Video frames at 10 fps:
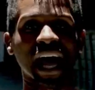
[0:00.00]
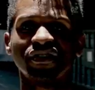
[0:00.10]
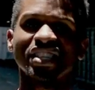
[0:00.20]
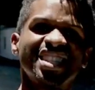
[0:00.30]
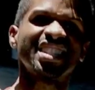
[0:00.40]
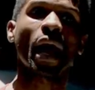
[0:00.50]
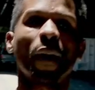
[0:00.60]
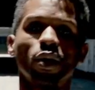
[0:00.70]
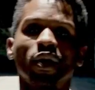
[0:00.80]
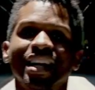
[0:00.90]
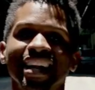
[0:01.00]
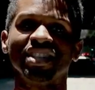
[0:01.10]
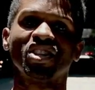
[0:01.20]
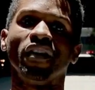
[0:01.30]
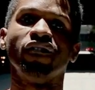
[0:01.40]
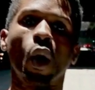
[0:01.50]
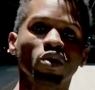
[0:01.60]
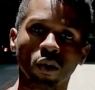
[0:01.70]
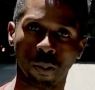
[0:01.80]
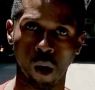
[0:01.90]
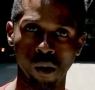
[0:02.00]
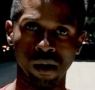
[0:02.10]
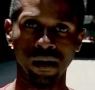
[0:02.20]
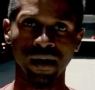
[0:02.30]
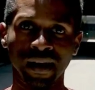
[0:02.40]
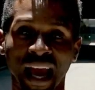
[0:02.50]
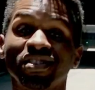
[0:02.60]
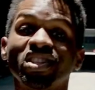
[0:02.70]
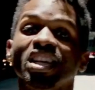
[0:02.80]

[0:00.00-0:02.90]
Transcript: life, to step out on the ledge, get vulnerable, and